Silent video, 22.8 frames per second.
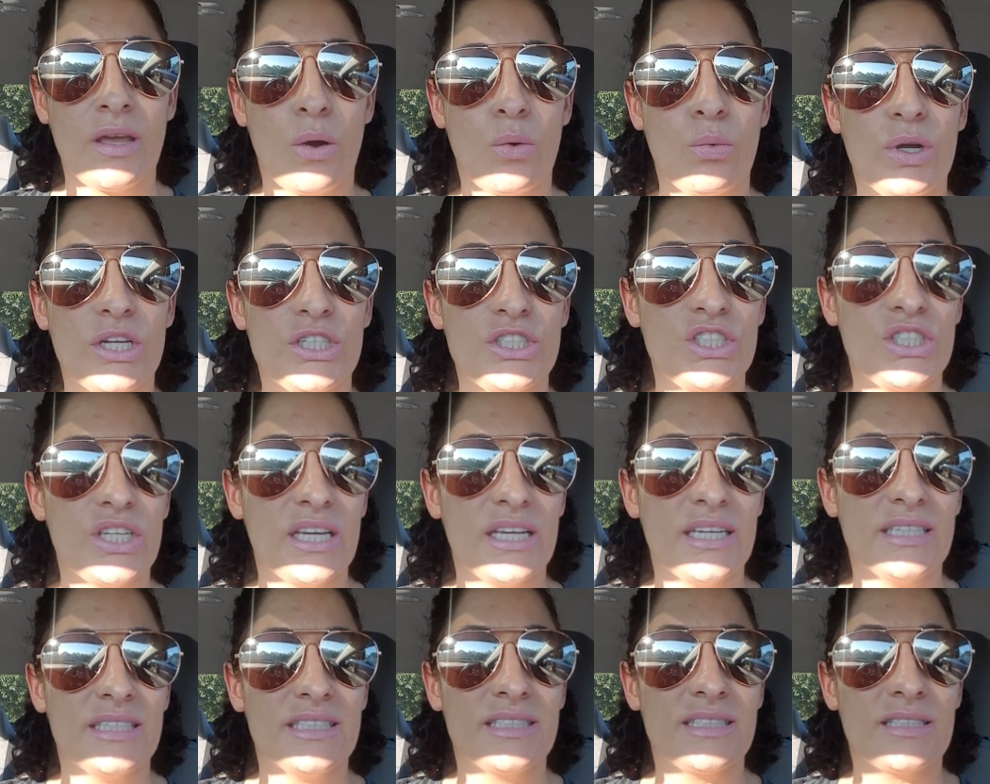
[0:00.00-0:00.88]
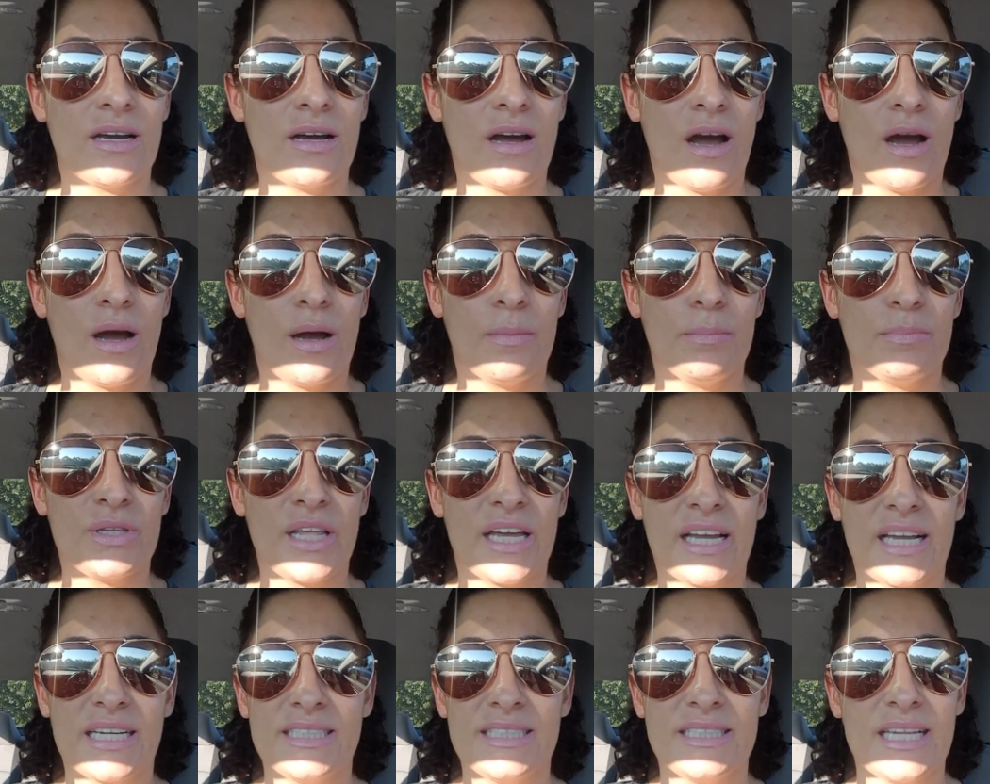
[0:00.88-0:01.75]
which is, um,
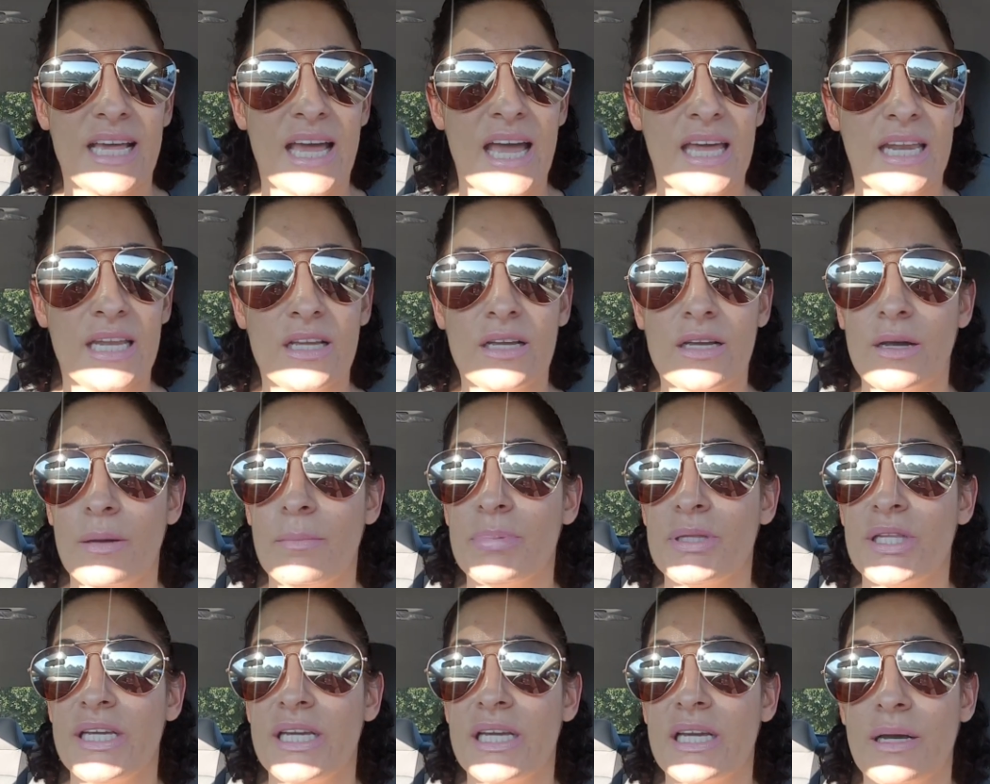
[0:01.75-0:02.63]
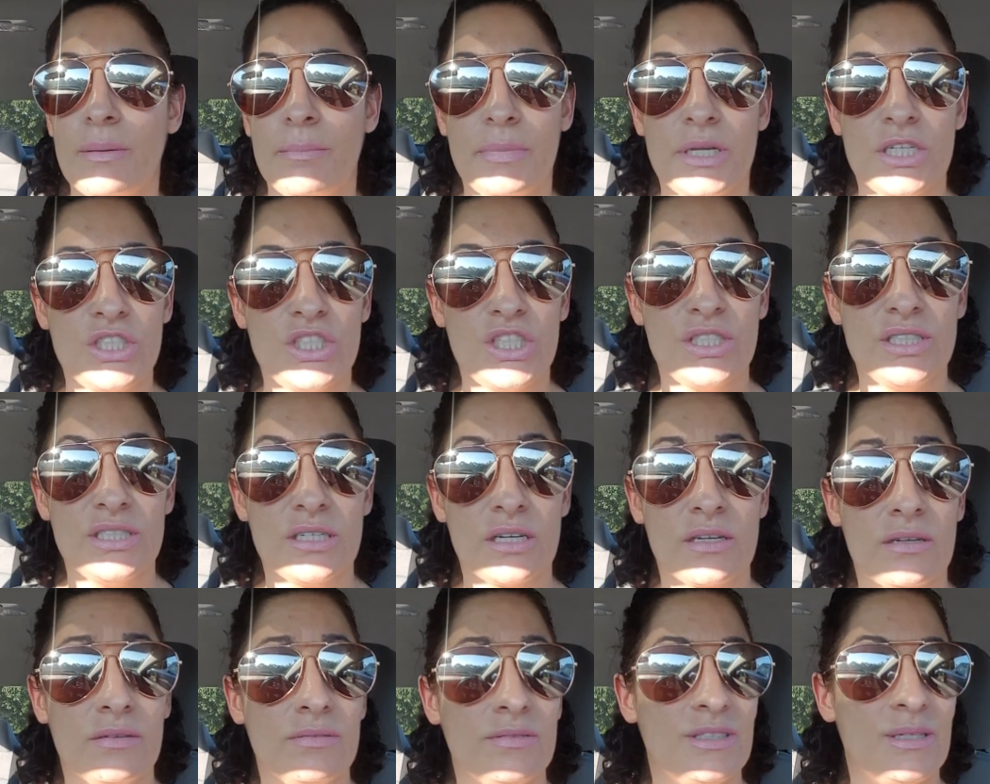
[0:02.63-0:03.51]
like I said, complete commission
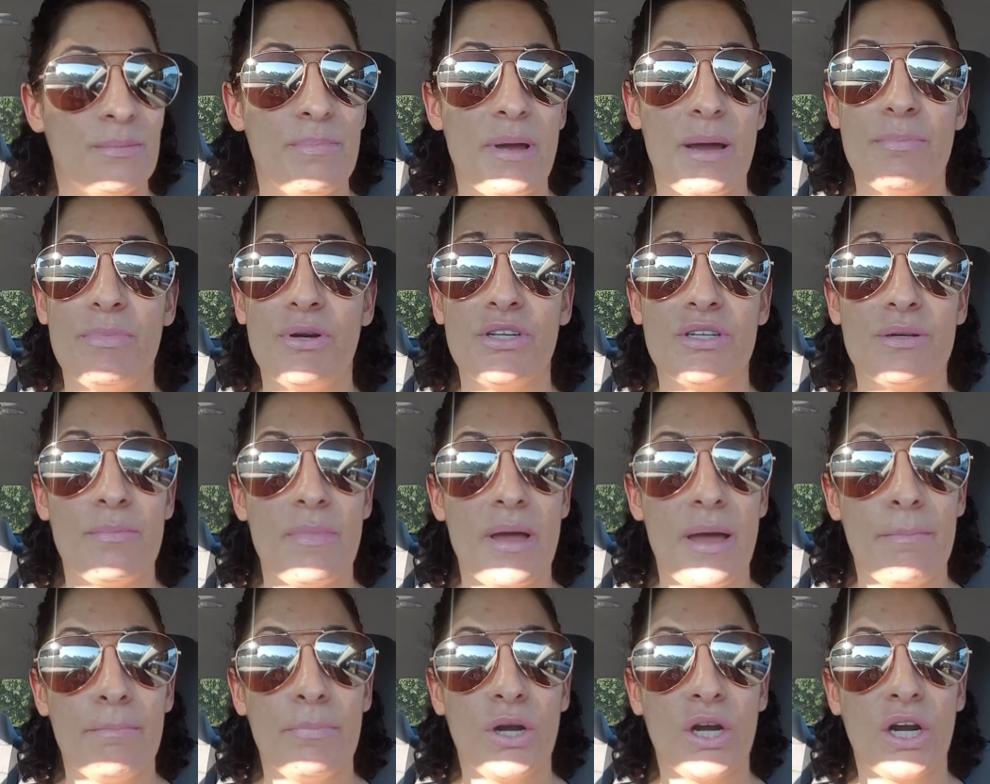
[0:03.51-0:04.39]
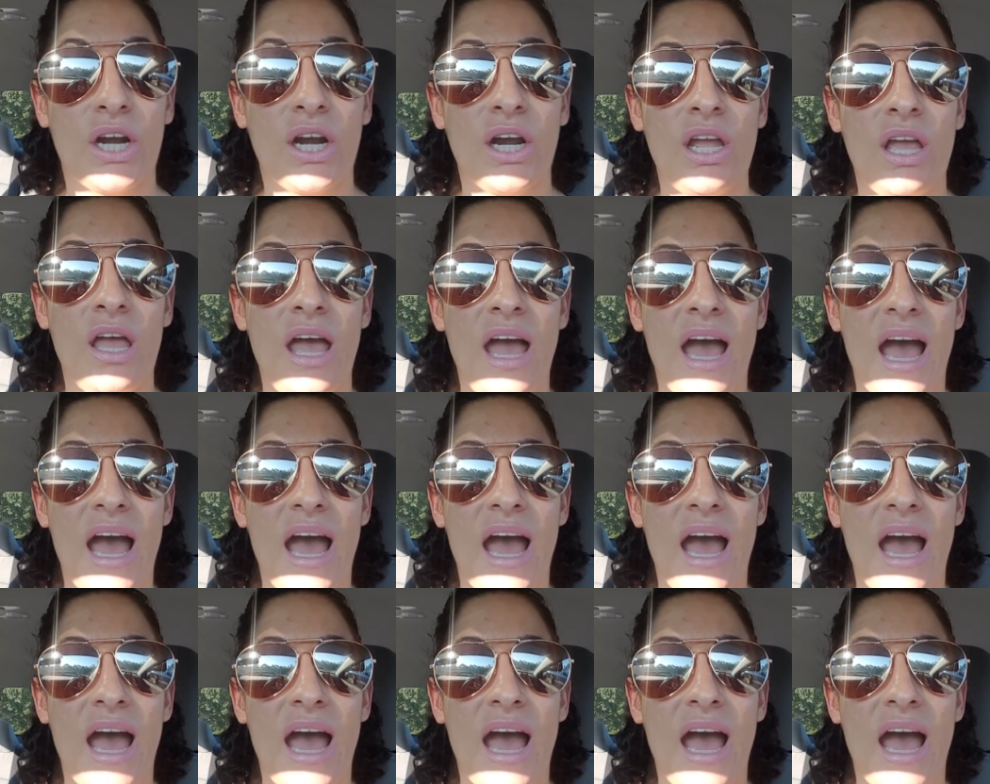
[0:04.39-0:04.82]
to, to member to member.